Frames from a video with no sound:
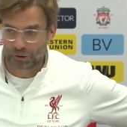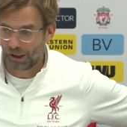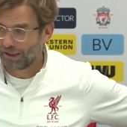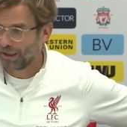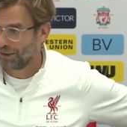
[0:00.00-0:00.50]

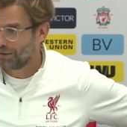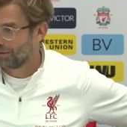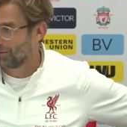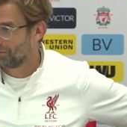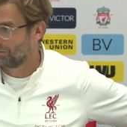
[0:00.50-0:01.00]

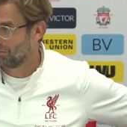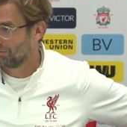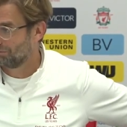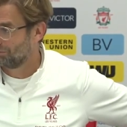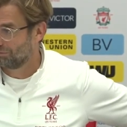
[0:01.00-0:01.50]
credit,
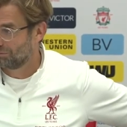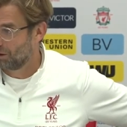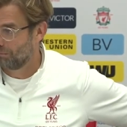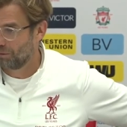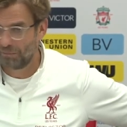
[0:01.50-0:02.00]

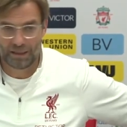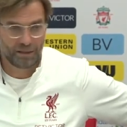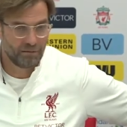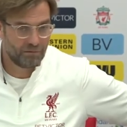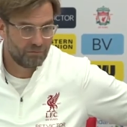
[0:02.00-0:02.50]

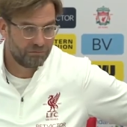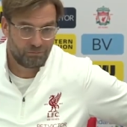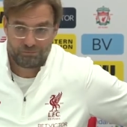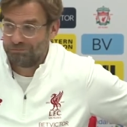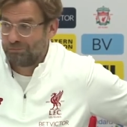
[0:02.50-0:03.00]
compliment,
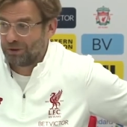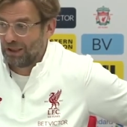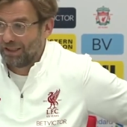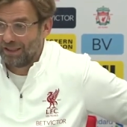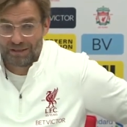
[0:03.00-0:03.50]

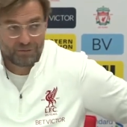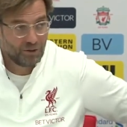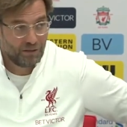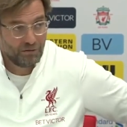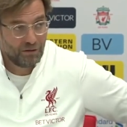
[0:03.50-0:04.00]
praise,
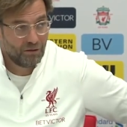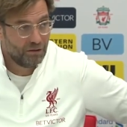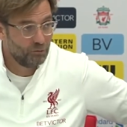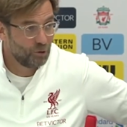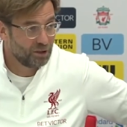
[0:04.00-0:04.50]
whatever
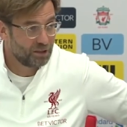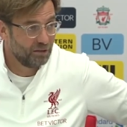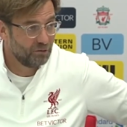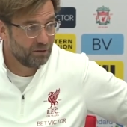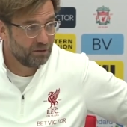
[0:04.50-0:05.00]
you ever want to
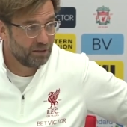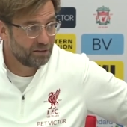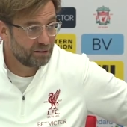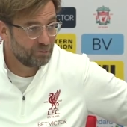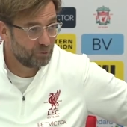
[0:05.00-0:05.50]
say,
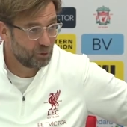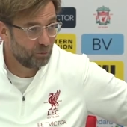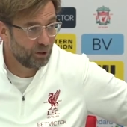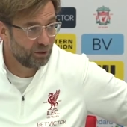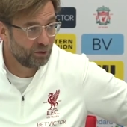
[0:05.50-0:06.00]
as
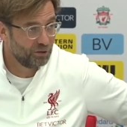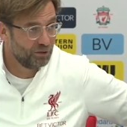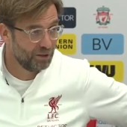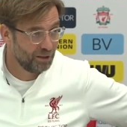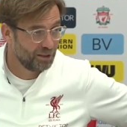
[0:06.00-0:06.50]
Roberto
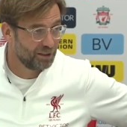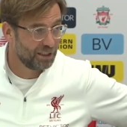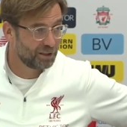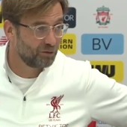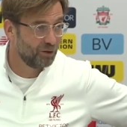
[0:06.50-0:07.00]

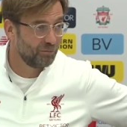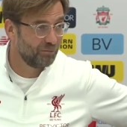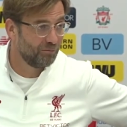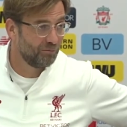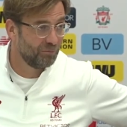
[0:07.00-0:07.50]
gets
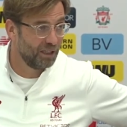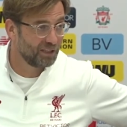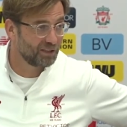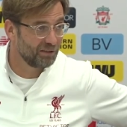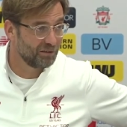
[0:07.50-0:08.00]
from
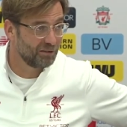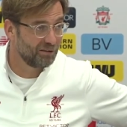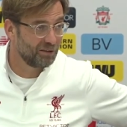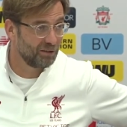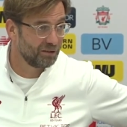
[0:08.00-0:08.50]
us,
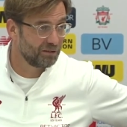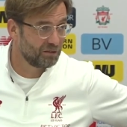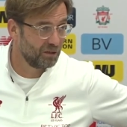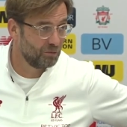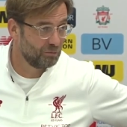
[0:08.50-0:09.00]
to be
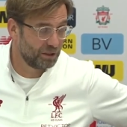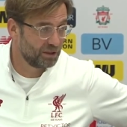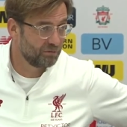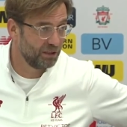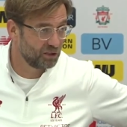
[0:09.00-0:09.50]
honest.
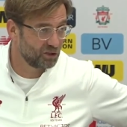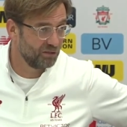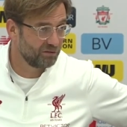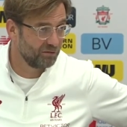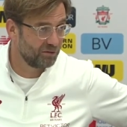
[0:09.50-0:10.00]
But it's well
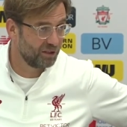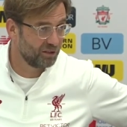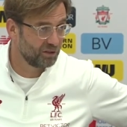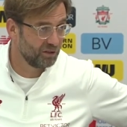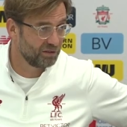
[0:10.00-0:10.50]
deserved,
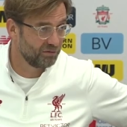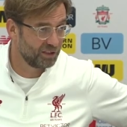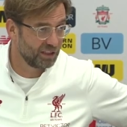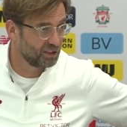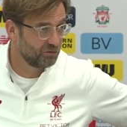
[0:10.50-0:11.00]
everything. So he's a
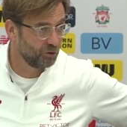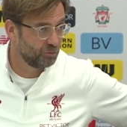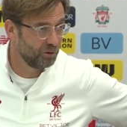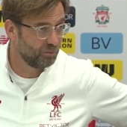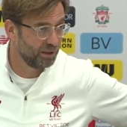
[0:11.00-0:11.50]
fantastic
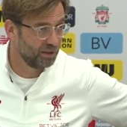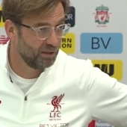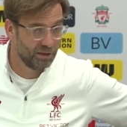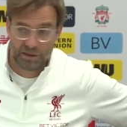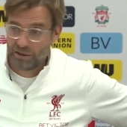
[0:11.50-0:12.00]
football
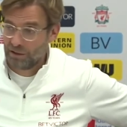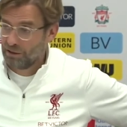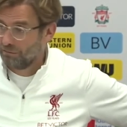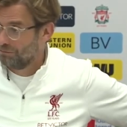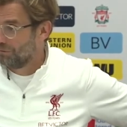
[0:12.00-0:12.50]
player.
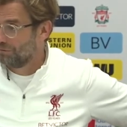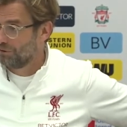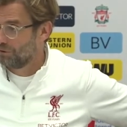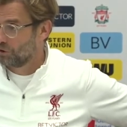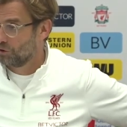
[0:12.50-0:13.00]

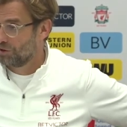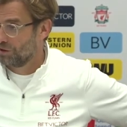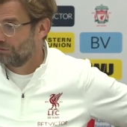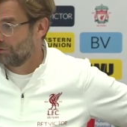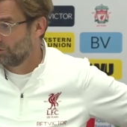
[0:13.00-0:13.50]
If you
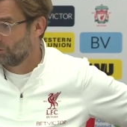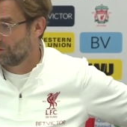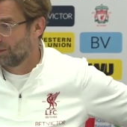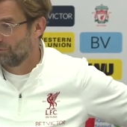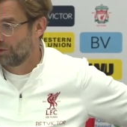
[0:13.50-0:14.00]

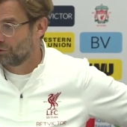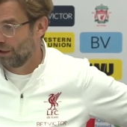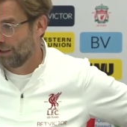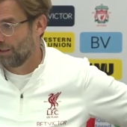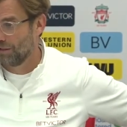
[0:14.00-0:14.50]
could see him in
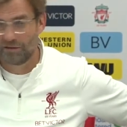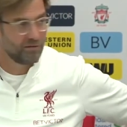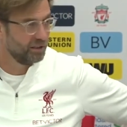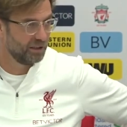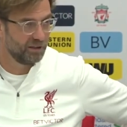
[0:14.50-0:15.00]
training and
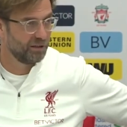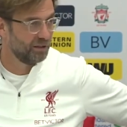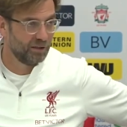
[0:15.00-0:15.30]
you think,